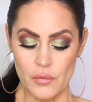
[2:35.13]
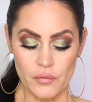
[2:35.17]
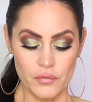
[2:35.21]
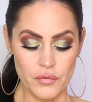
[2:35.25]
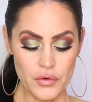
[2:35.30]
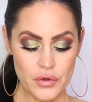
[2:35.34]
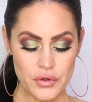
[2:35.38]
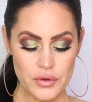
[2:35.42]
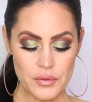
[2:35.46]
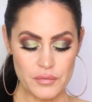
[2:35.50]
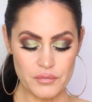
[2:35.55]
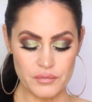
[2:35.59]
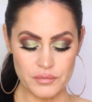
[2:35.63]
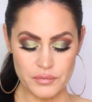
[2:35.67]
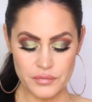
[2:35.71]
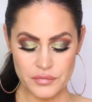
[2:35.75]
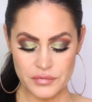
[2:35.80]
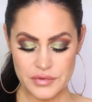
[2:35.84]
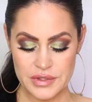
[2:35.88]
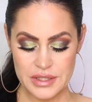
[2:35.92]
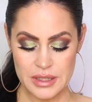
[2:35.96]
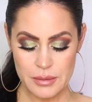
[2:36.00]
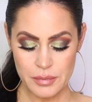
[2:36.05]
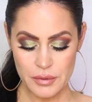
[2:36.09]
For the
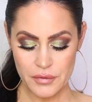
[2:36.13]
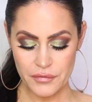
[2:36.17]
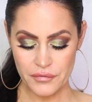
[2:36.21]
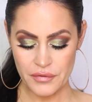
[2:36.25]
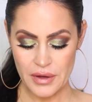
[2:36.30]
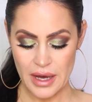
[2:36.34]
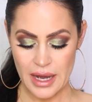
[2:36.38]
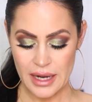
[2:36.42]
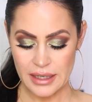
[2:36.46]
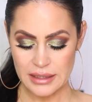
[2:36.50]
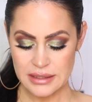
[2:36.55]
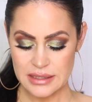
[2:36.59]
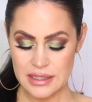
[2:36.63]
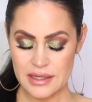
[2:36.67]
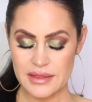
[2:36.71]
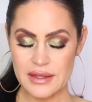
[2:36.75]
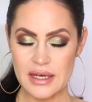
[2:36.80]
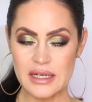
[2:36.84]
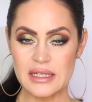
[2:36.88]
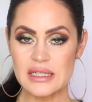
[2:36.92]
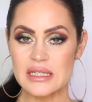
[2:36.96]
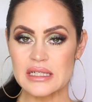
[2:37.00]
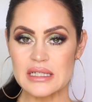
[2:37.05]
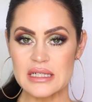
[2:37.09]
simple fact
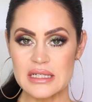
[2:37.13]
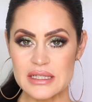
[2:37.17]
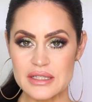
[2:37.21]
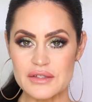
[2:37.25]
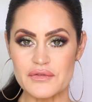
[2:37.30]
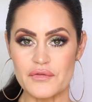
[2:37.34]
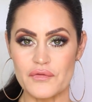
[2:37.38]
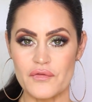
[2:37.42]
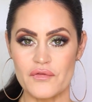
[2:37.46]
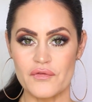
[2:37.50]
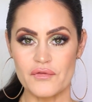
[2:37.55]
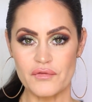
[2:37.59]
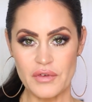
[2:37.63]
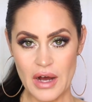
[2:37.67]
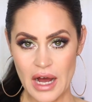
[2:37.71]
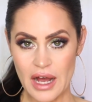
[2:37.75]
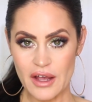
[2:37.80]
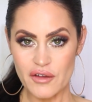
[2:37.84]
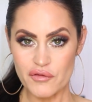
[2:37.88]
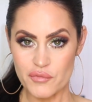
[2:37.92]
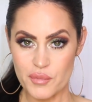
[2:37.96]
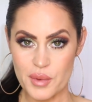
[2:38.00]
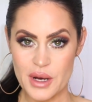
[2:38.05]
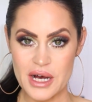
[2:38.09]
that it is
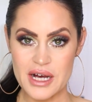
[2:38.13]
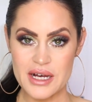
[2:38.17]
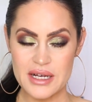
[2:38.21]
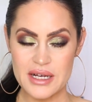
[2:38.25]
$5